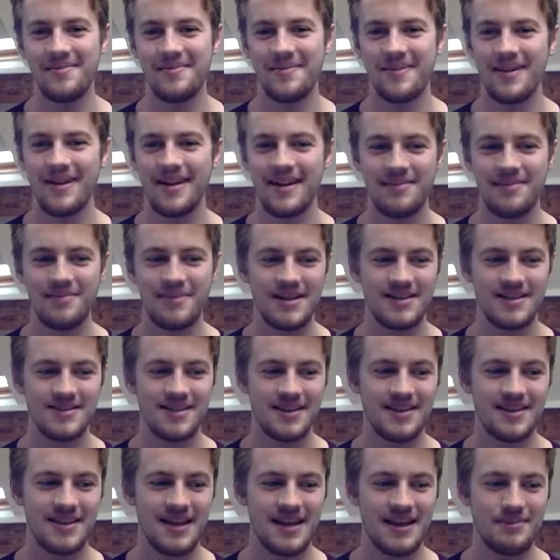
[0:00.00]
And it means that
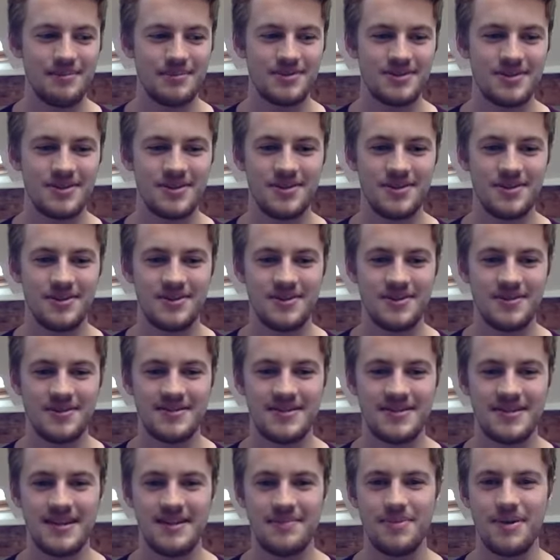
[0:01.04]
they're able to
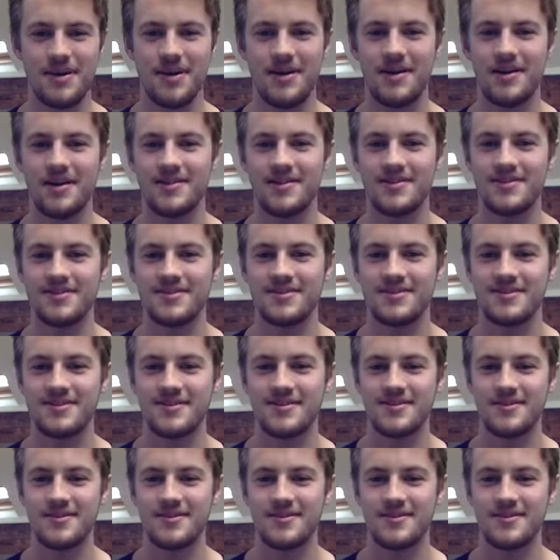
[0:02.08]
see past